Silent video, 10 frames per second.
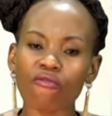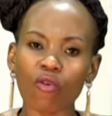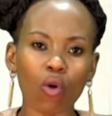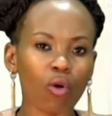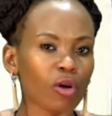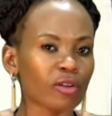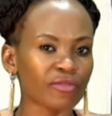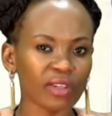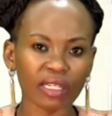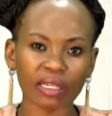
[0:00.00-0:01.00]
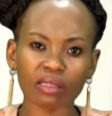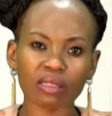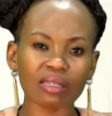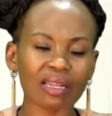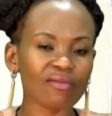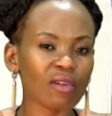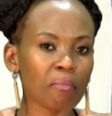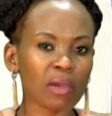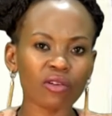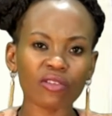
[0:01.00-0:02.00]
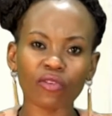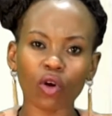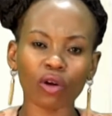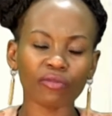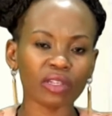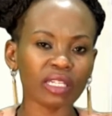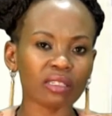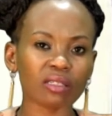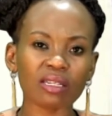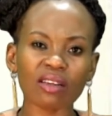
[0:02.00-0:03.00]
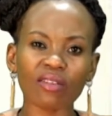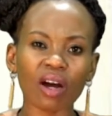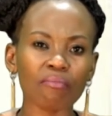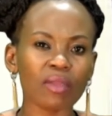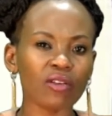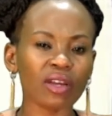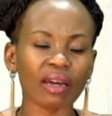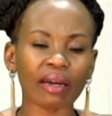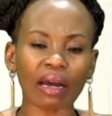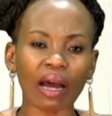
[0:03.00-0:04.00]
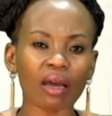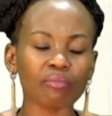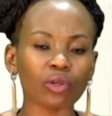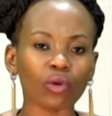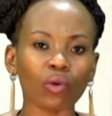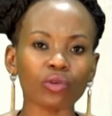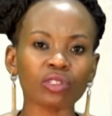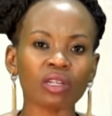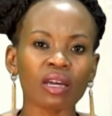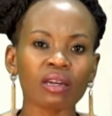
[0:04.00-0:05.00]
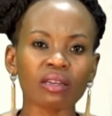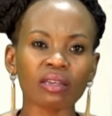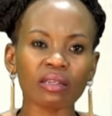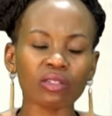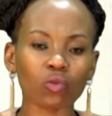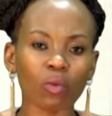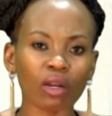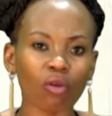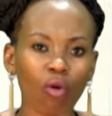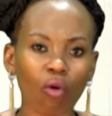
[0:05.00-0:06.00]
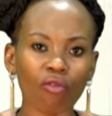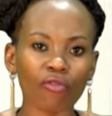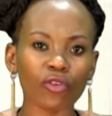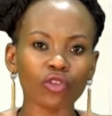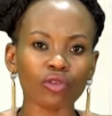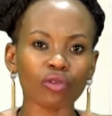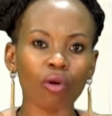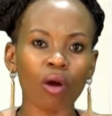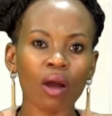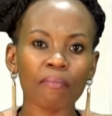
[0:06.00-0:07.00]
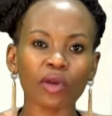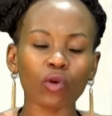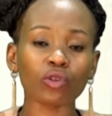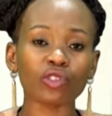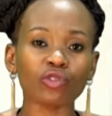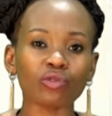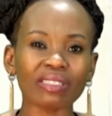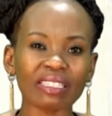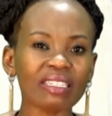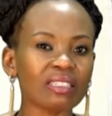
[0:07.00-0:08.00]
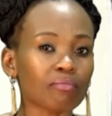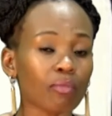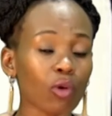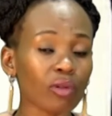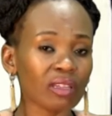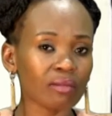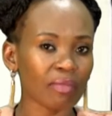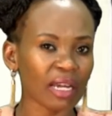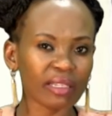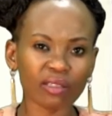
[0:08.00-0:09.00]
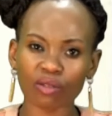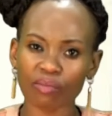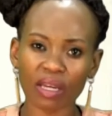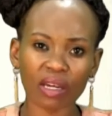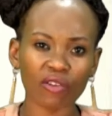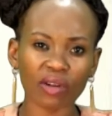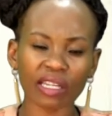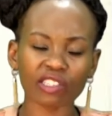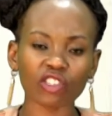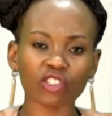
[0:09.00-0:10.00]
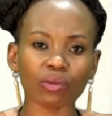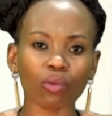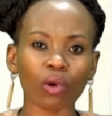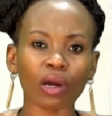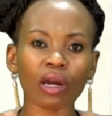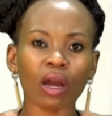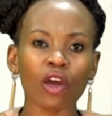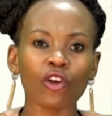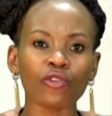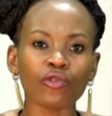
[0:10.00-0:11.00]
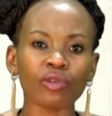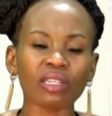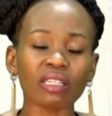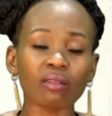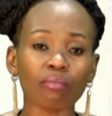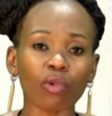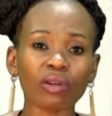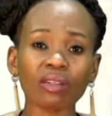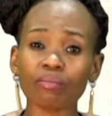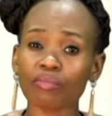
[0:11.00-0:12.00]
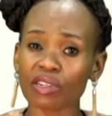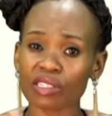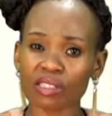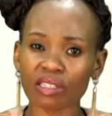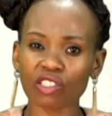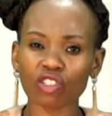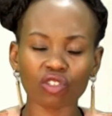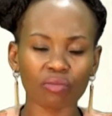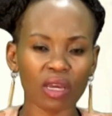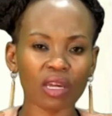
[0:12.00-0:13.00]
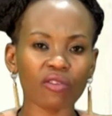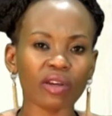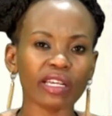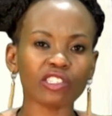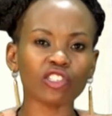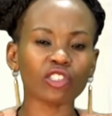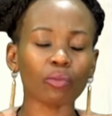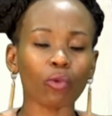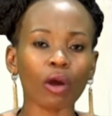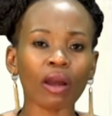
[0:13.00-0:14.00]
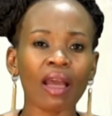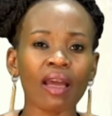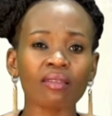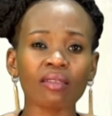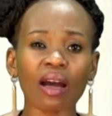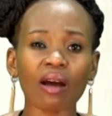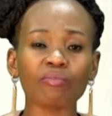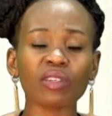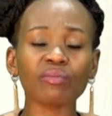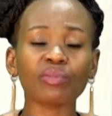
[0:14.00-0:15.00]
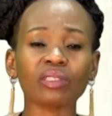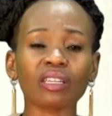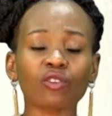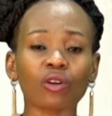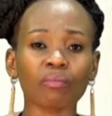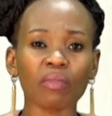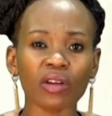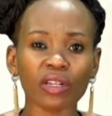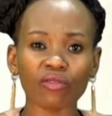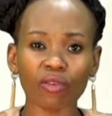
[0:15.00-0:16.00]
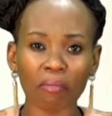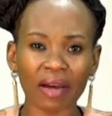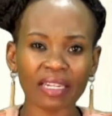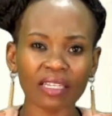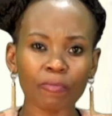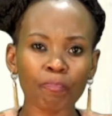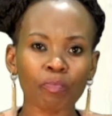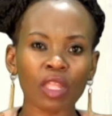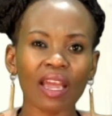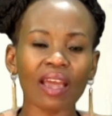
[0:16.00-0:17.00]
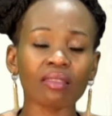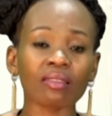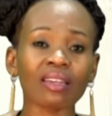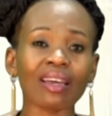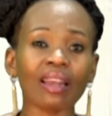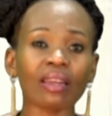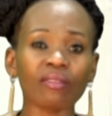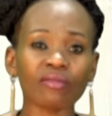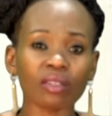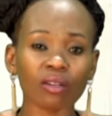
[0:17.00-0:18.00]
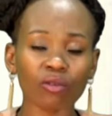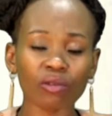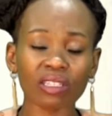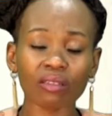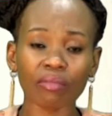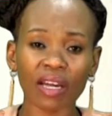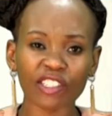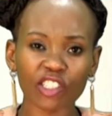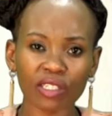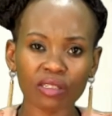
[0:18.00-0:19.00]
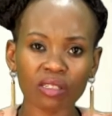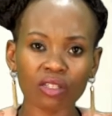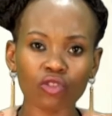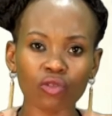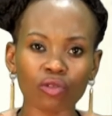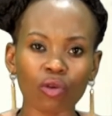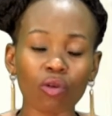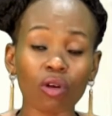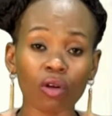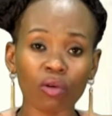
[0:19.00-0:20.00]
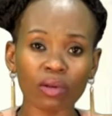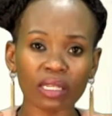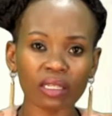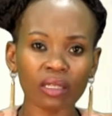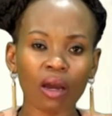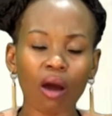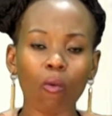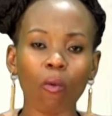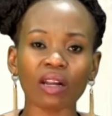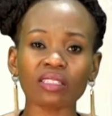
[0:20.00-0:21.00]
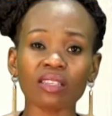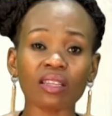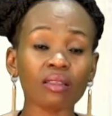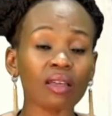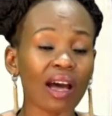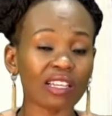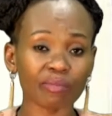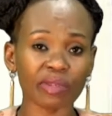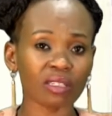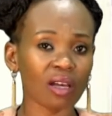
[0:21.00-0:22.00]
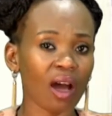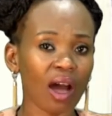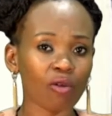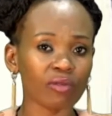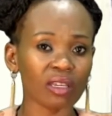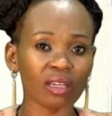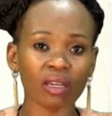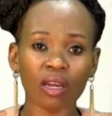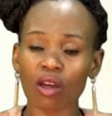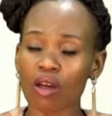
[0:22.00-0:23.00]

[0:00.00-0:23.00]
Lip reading: for convenience. Never marry for convenience. Never marry a guy because he is well off, you know, because you need more than money to make a relationship work. You need more than prestige to make a relationship work. There are people that got married for money and that are left alone in mansions, you know, lonely, whilst the husbands are out there,